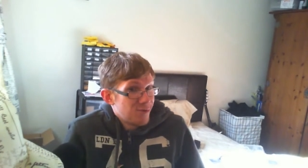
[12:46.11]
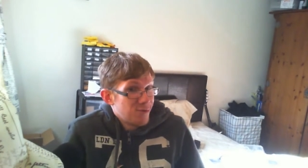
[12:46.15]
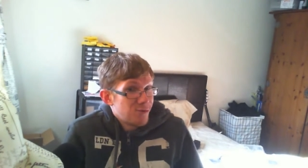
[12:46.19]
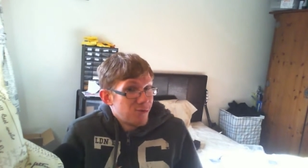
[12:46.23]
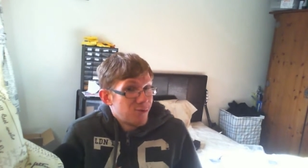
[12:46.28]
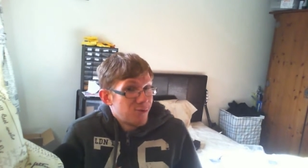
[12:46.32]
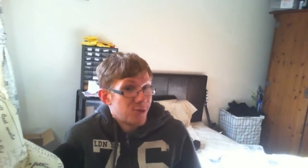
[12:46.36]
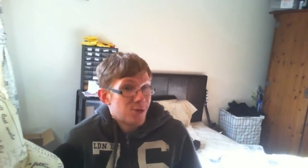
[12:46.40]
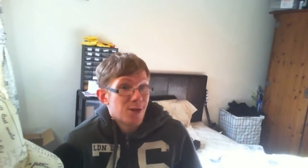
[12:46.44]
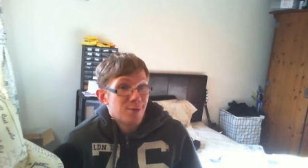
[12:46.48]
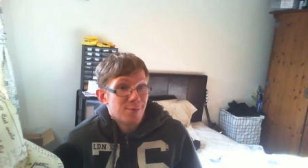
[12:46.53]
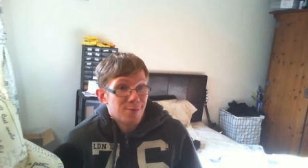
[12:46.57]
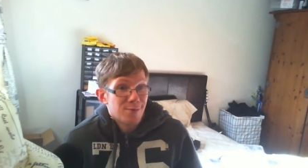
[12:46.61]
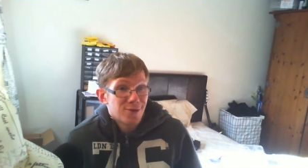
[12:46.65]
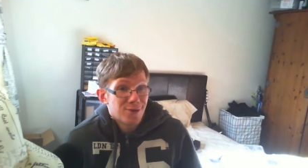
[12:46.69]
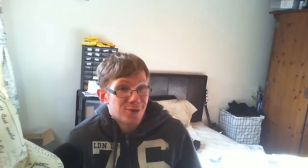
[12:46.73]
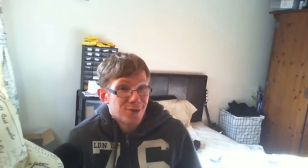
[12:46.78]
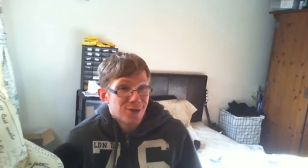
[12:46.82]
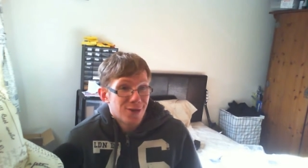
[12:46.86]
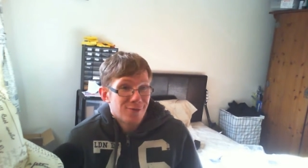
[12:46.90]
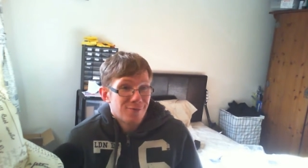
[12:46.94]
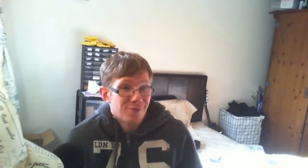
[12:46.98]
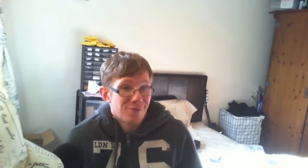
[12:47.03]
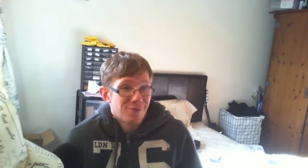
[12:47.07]
there's so much
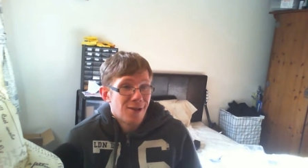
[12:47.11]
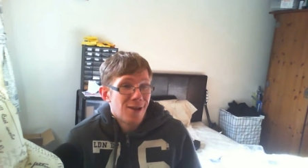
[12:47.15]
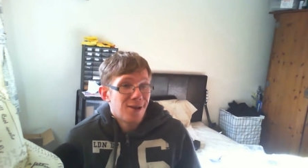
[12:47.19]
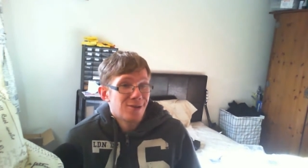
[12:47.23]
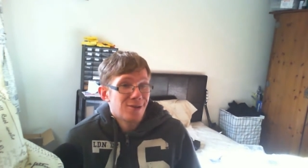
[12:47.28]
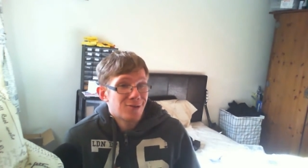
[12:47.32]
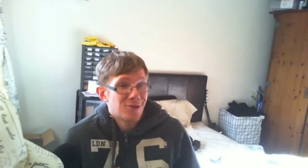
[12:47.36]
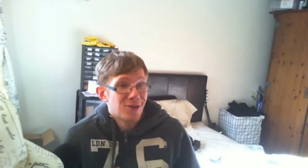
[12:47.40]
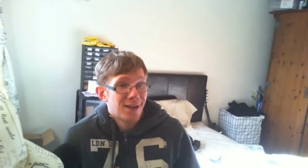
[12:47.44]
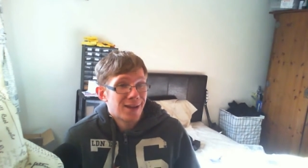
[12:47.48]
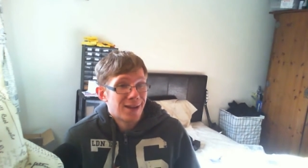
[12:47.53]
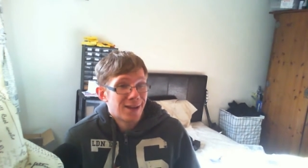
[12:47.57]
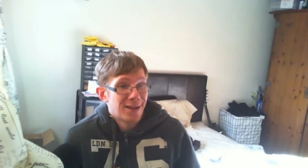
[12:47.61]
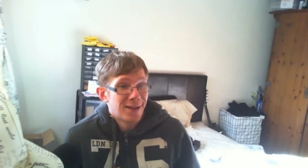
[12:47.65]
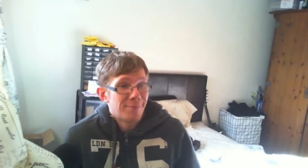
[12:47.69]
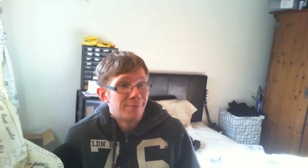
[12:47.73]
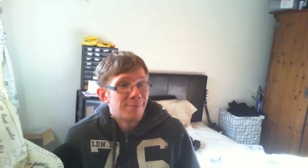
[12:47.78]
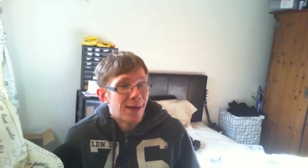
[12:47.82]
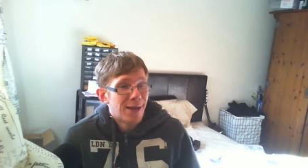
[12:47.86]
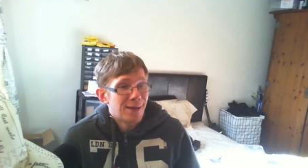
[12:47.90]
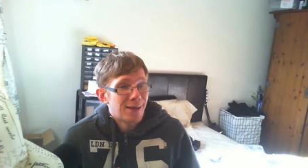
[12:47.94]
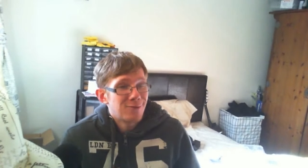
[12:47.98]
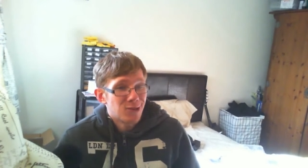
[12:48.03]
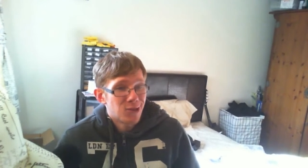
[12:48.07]
stuff from the extra deck in a
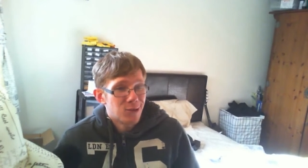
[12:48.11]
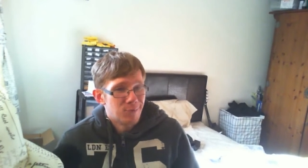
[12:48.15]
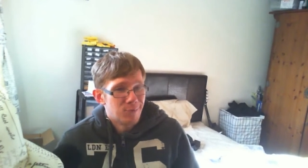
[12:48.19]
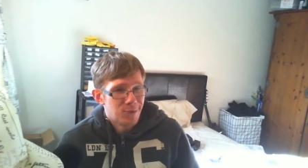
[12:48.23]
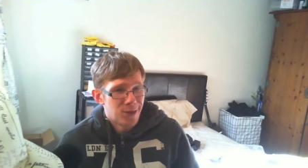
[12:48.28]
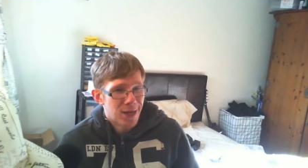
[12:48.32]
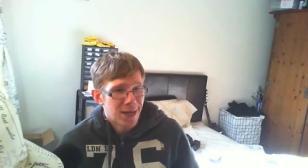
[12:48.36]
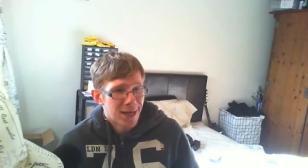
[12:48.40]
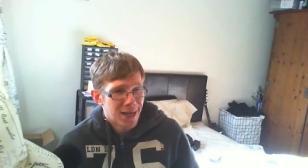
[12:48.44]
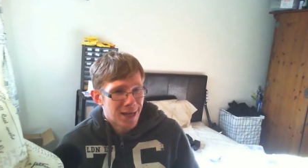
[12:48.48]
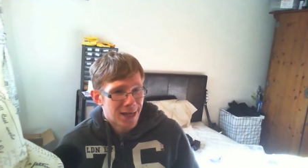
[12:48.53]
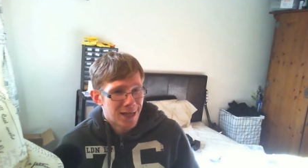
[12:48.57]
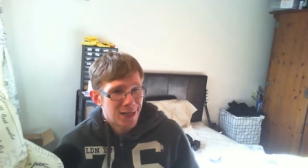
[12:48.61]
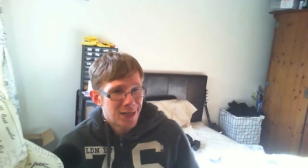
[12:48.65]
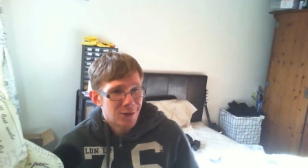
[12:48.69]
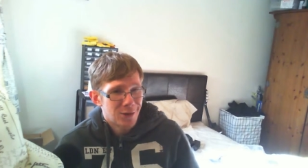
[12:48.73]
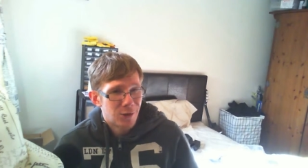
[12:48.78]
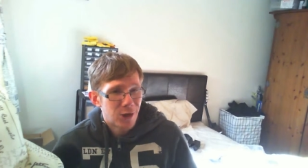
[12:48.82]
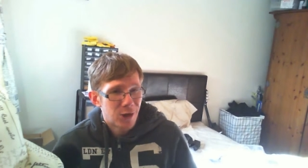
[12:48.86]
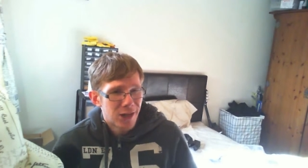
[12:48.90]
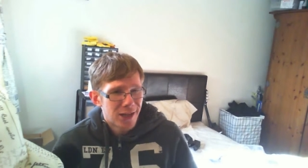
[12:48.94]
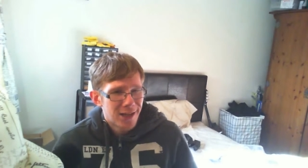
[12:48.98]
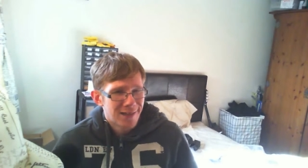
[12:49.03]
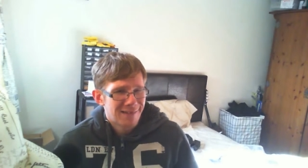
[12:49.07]
Pendulum deck
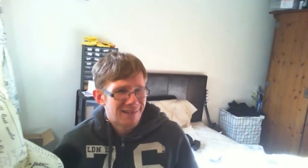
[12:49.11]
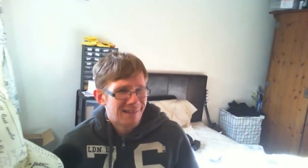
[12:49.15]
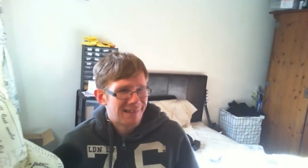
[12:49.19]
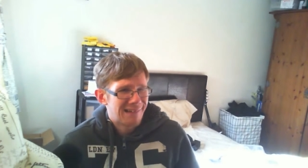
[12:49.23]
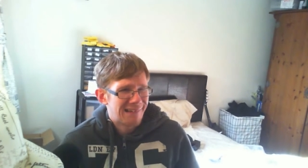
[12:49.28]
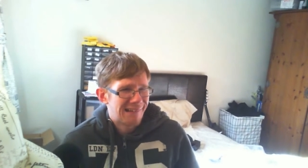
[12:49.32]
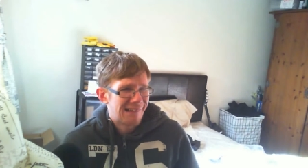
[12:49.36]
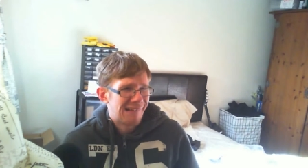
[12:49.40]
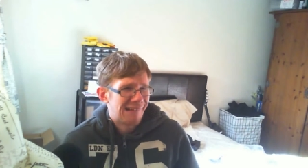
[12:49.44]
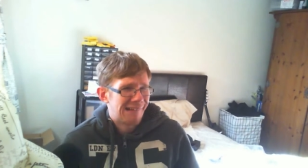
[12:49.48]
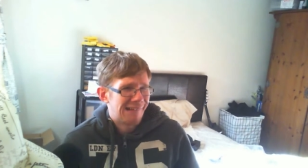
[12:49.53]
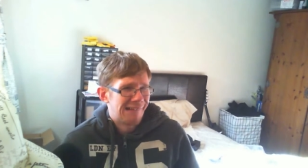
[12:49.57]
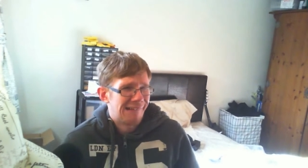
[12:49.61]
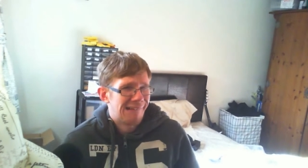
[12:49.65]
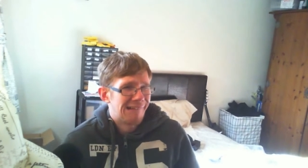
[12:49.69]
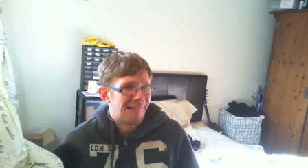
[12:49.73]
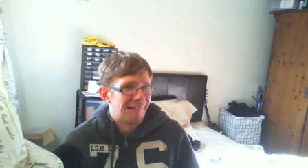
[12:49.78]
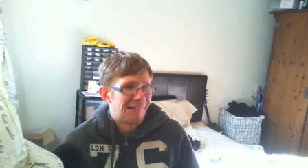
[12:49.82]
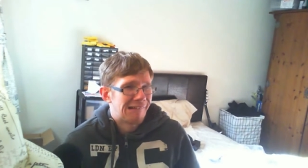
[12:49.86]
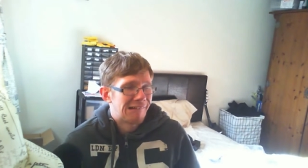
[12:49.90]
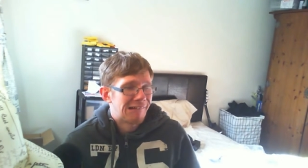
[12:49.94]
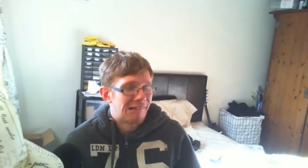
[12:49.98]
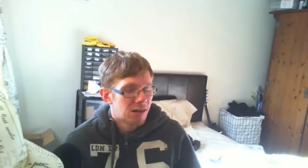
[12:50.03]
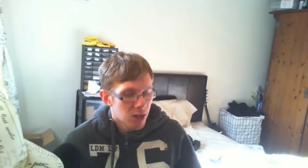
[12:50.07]
anyway.
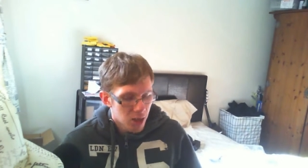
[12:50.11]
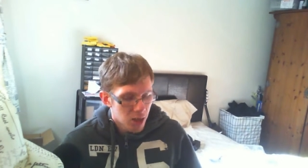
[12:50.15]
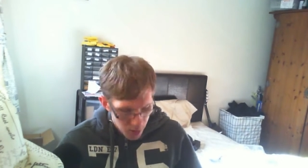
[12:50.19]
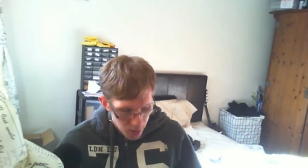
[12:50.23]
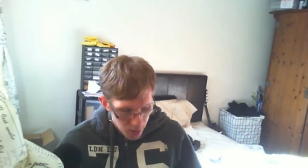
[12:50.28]
But